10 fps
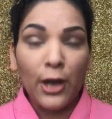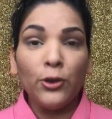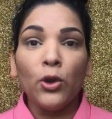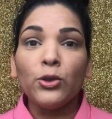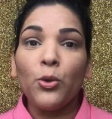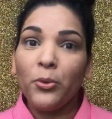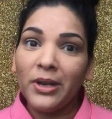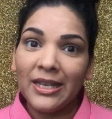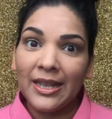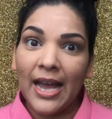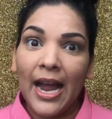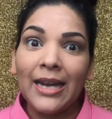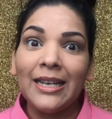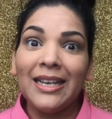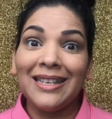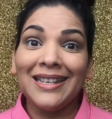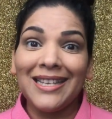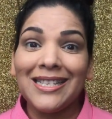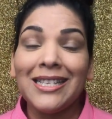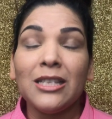Not only that,
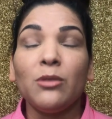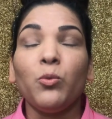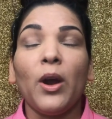this is